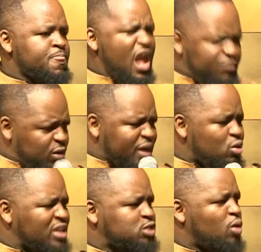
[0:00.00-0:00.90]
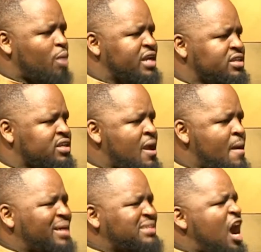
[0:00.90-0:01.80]
Everybody wants more money,
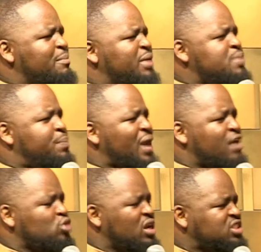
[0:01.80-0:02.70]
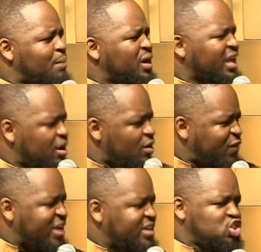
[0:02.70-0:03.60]
but how many people are knowledgeable
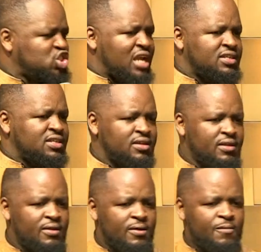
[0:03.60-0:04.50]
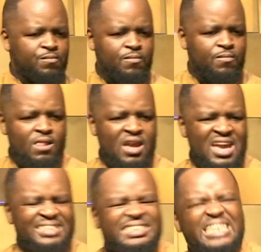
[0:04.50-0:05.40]
financially?
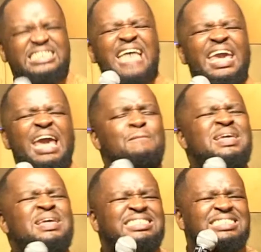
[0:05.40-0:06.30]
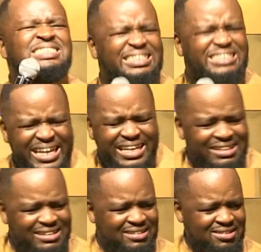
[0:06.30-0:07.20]
Desire means nothing.
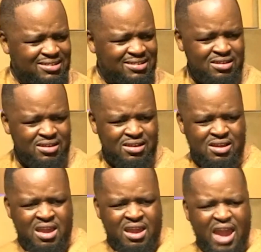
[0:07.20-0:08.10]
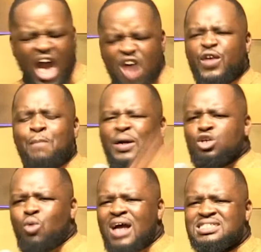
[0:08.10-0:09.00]
Everybody
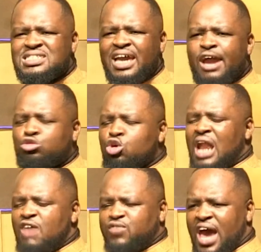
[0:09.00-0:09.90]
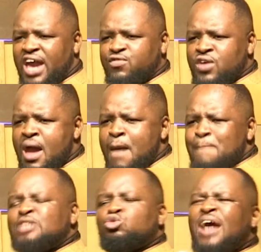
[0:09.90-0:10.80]
wants a good love life,
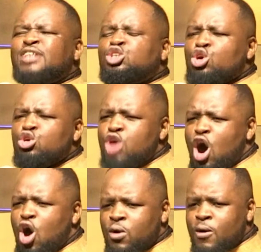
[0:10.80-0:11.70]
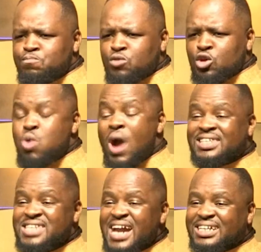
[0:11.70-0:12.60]
but what do you know? You are
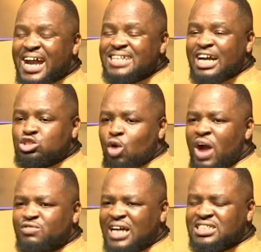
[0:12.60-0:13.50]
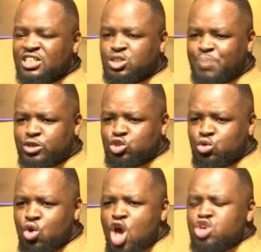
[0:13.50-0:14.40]
here crying that your wife doesn't respect you,
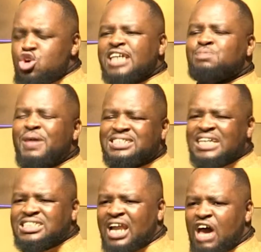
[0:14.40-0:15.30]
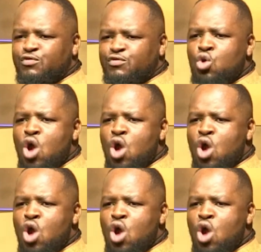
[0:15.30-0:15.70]
your husband doesn't love you.